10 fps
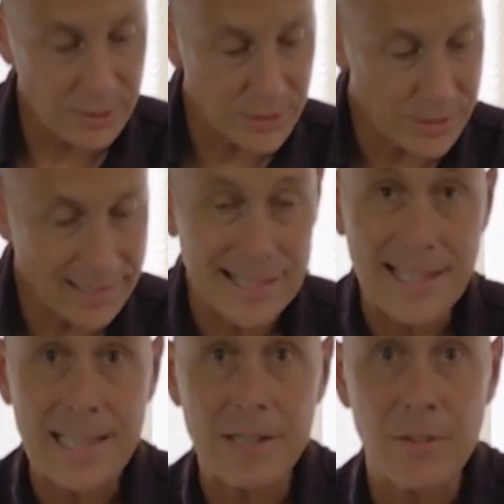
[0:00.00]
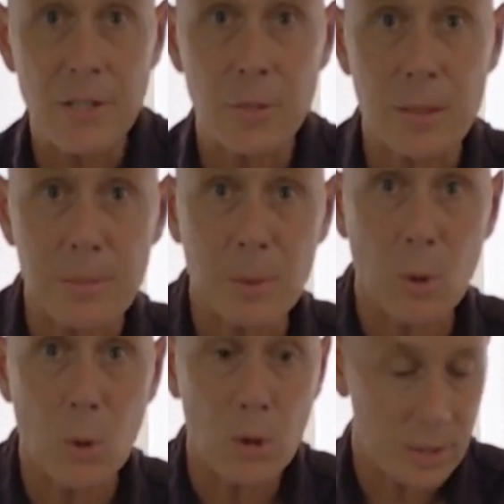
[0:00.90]
you need to linger a little bit
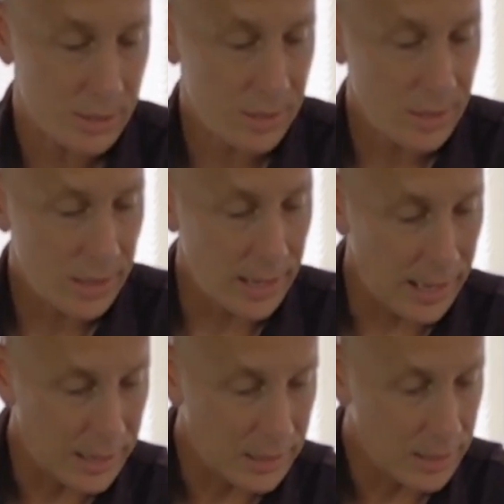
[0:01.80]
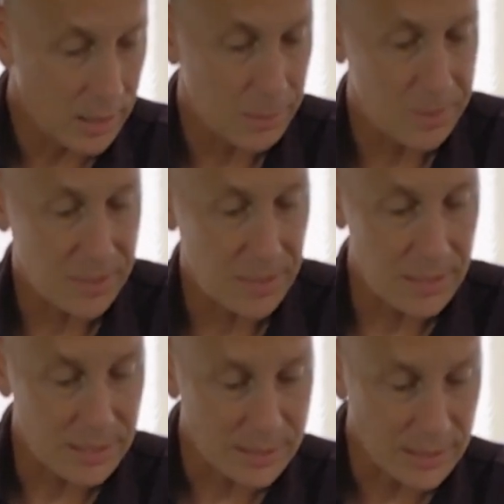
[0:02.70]
more at a
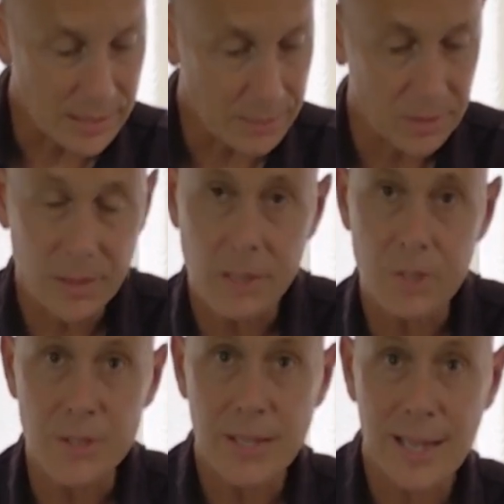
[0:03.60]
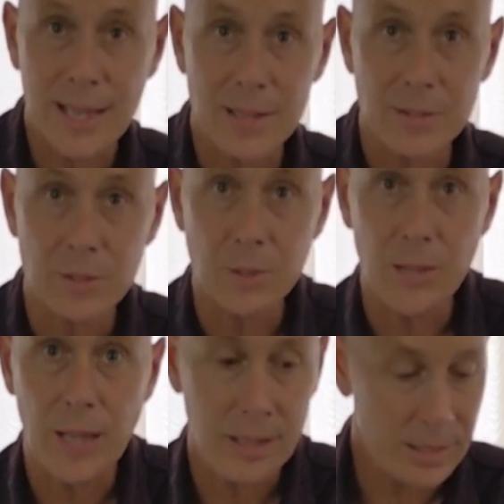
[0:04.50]
particular segment, then you can do
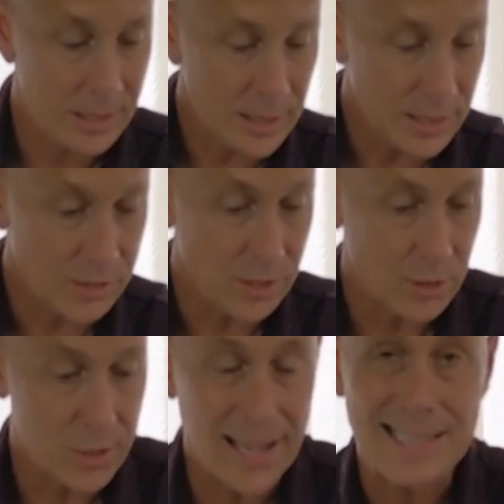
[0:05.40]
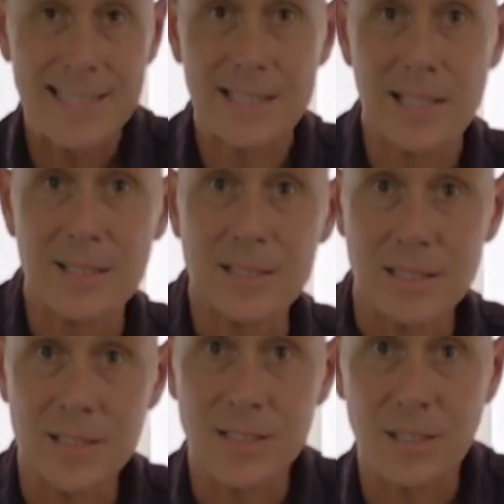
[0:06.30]
that until you get a sense that
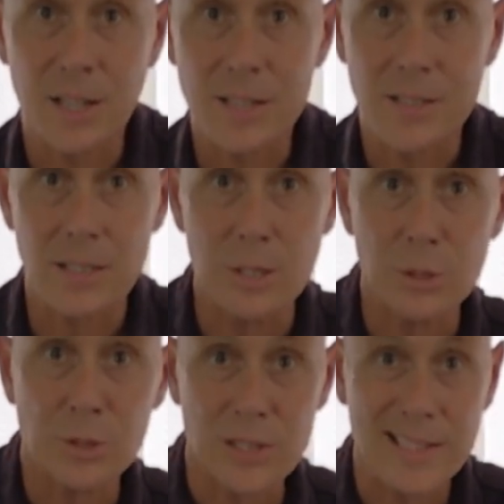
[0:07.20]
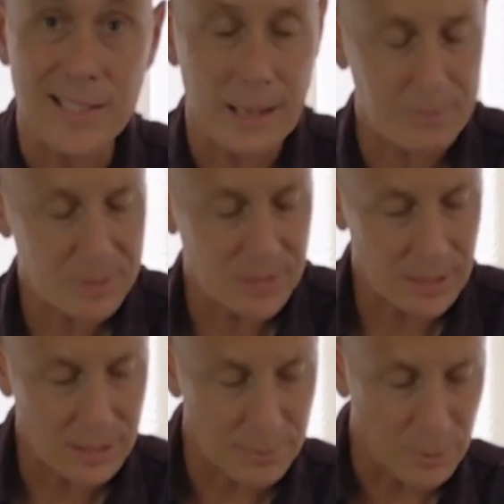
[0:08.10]
it's started to loosen in that
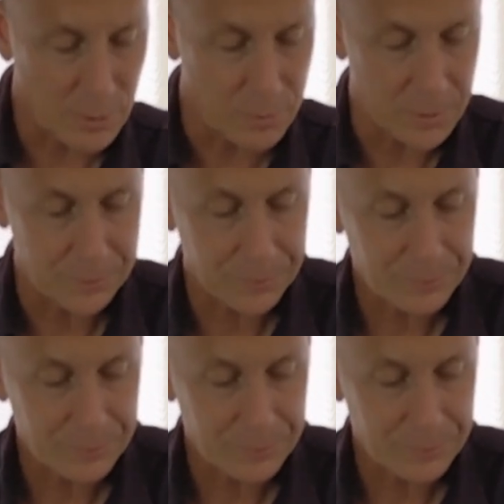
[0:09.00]
particular movement.